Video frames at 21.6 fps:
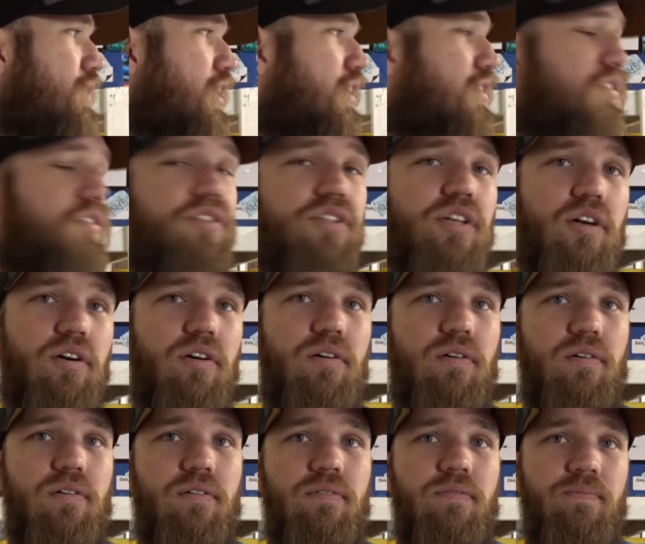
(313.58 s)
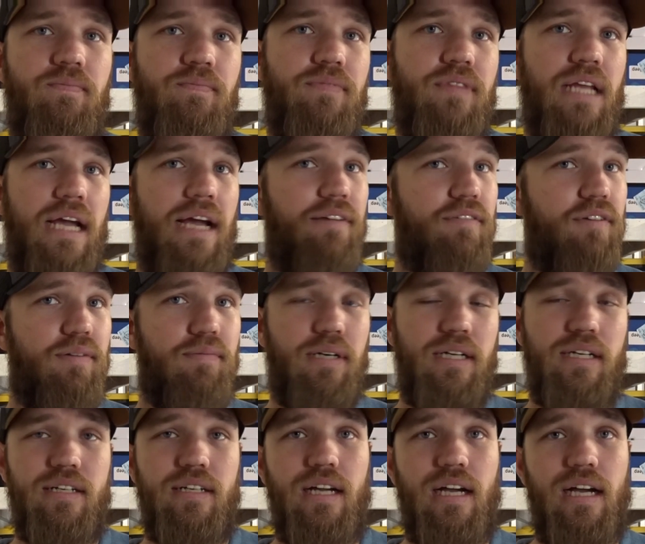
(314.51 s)
So
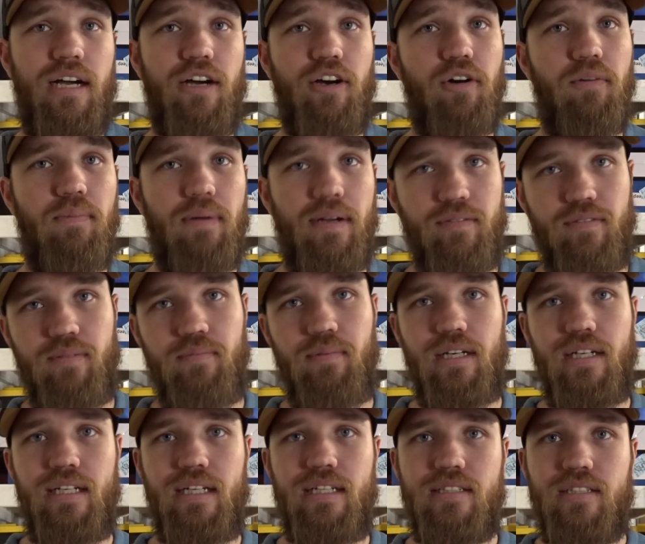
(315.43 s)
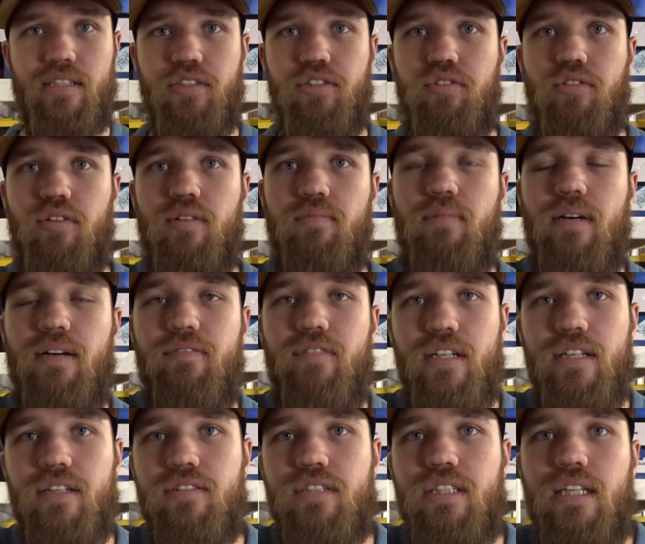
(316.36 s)
everybody, I hope everybody has enjoyed my
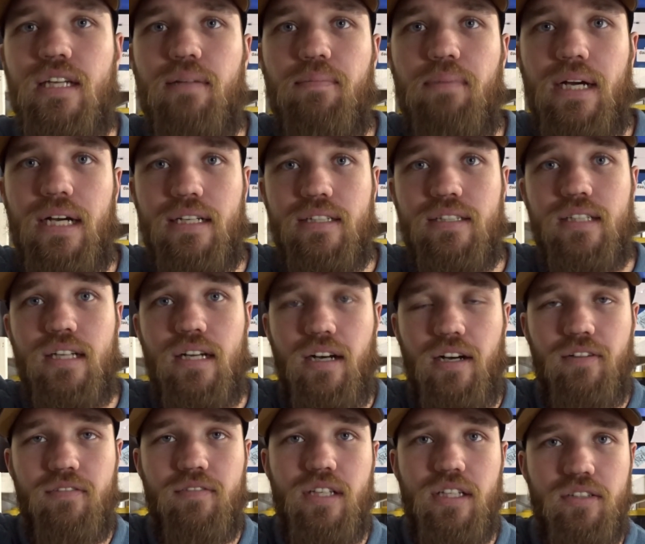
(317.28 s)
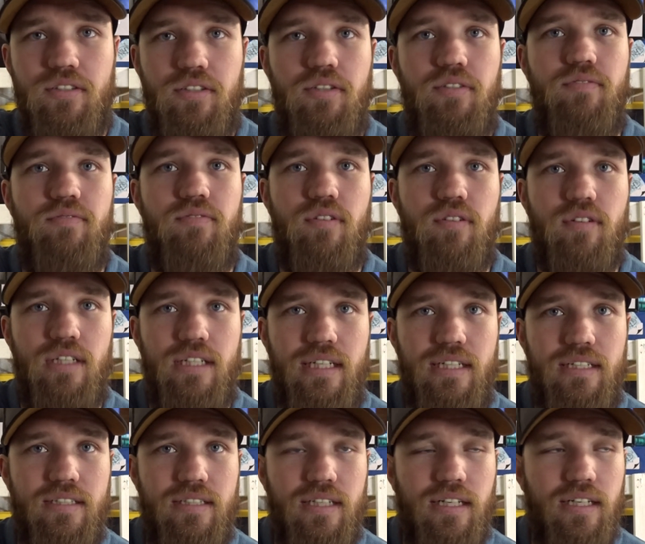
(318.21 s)
videos in the past of the
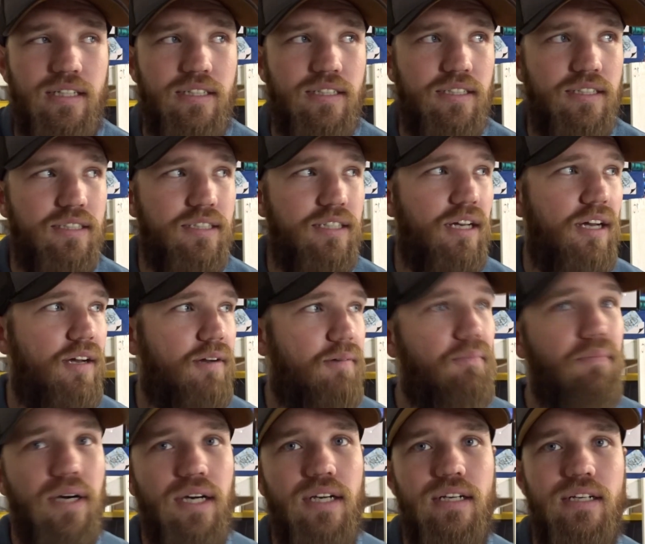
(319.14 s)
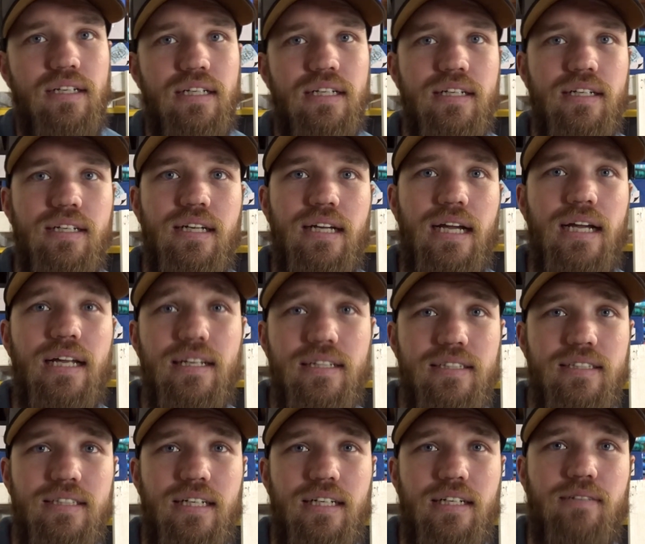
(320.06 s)
240SX, but it
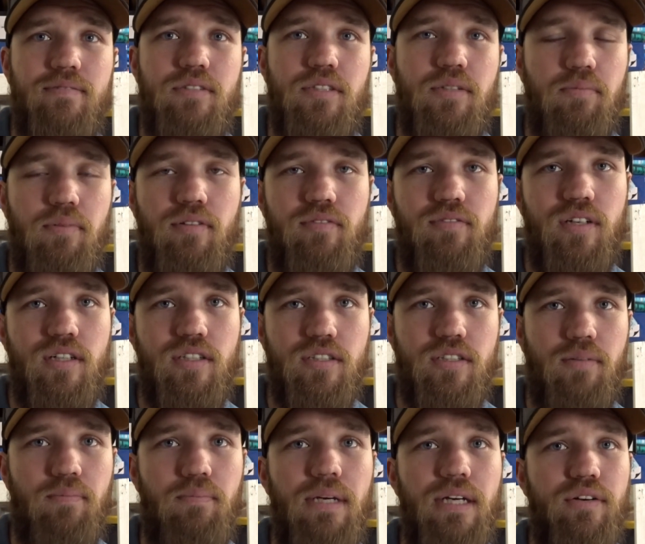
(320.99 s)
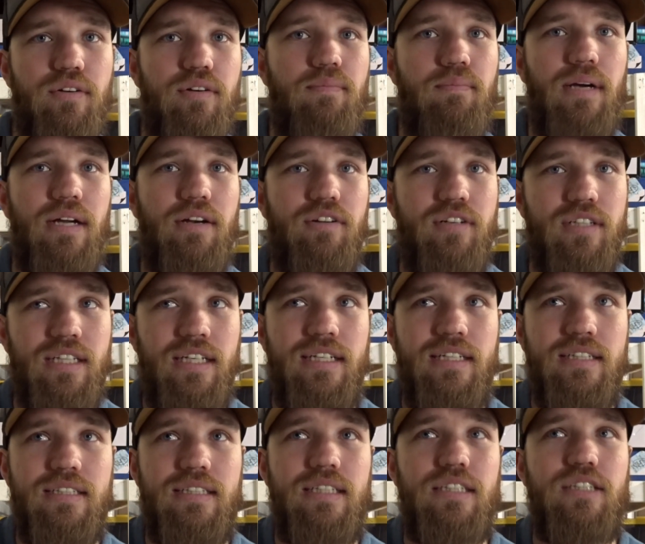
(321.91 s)
is time to move on to bigger and better
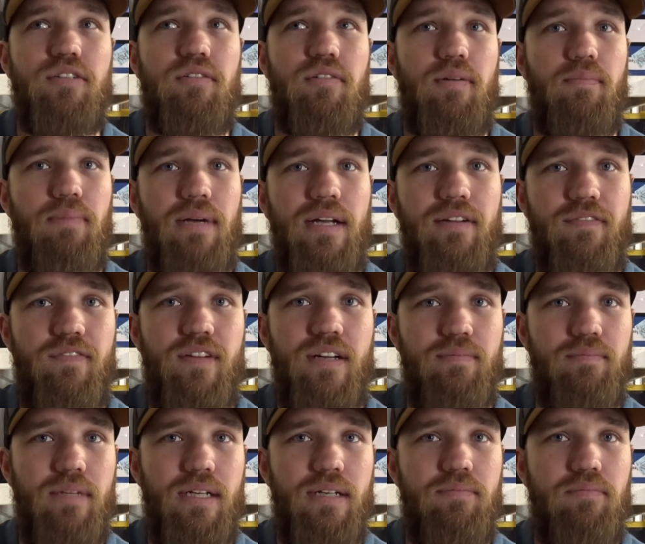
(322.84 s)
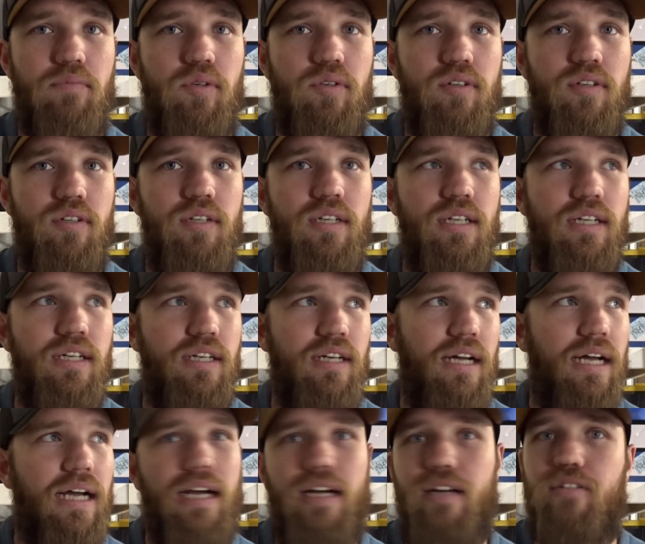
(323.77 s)
things. It's going to benefit me more.
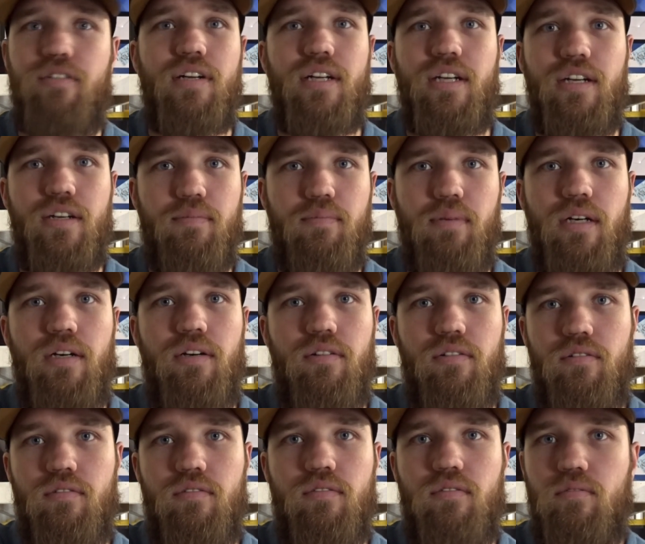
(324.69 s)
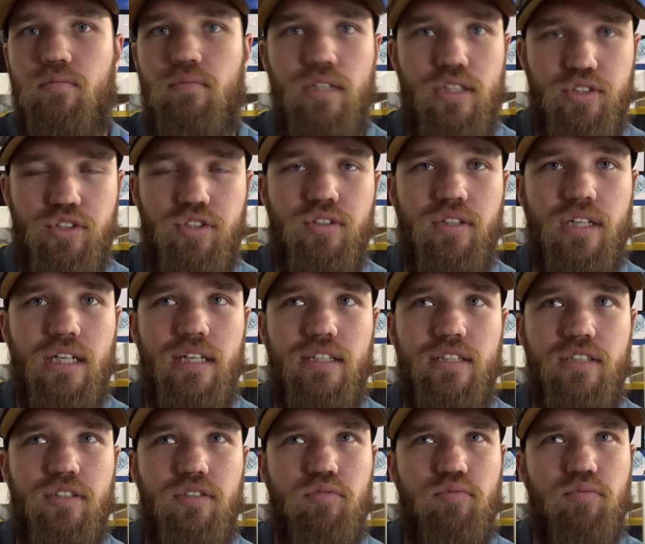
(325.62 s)
I don't care about what you
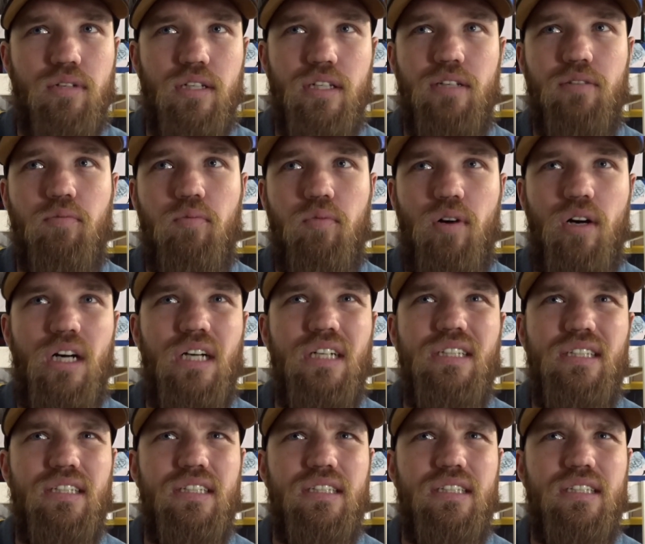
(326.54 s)
guys really want